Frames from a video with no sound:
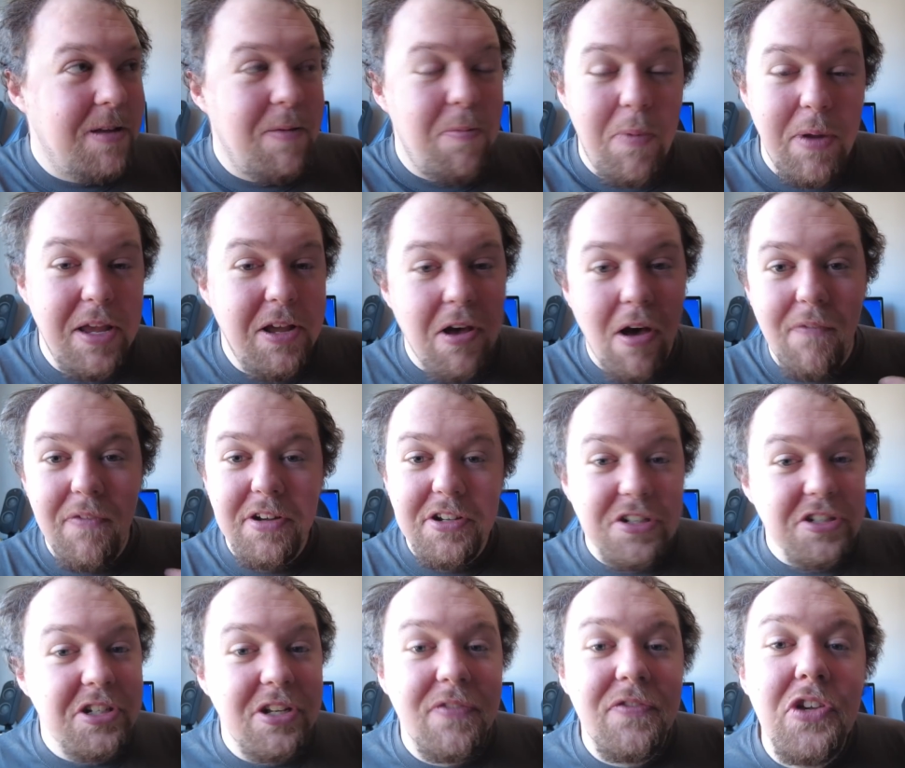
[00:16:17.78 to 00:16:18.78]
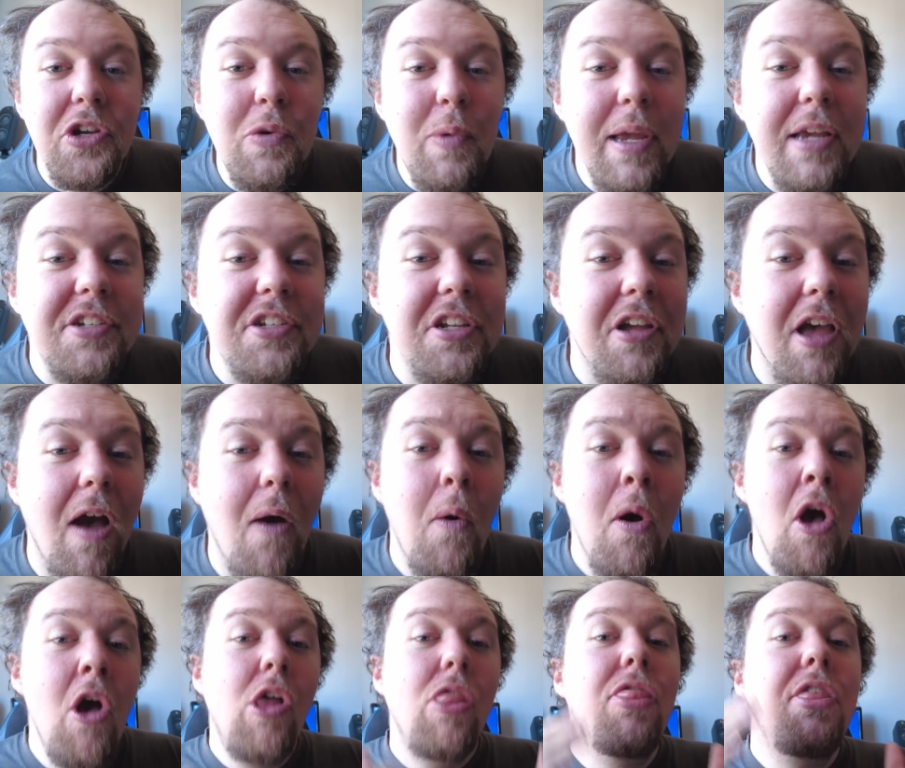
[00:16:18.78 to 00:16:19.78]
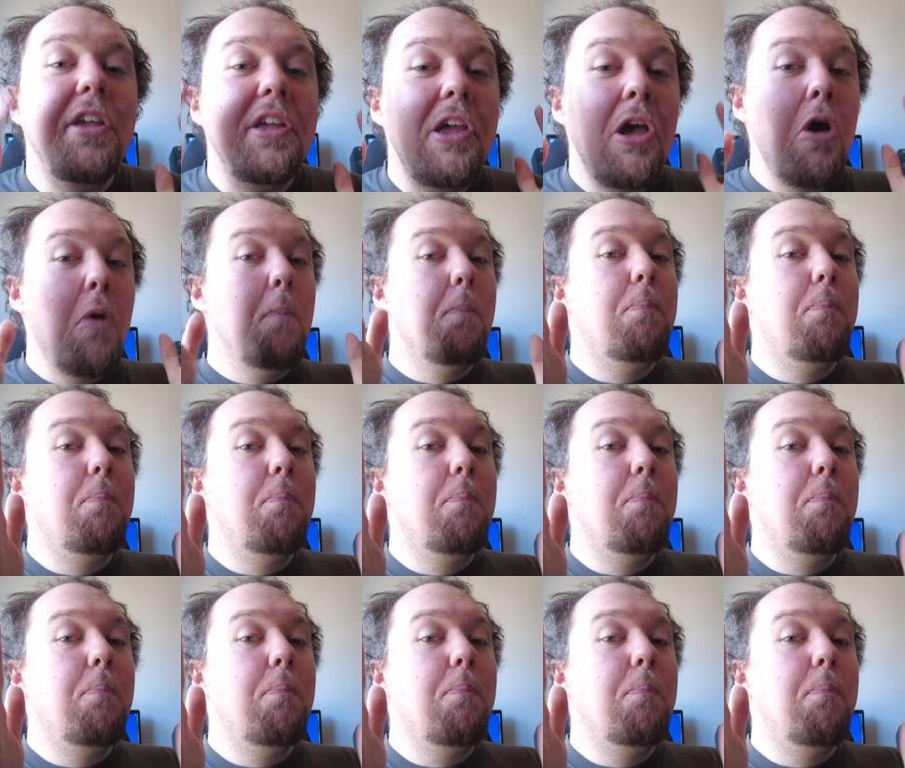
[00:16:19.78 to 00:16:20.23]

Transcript: we covered just a few weeks ago, the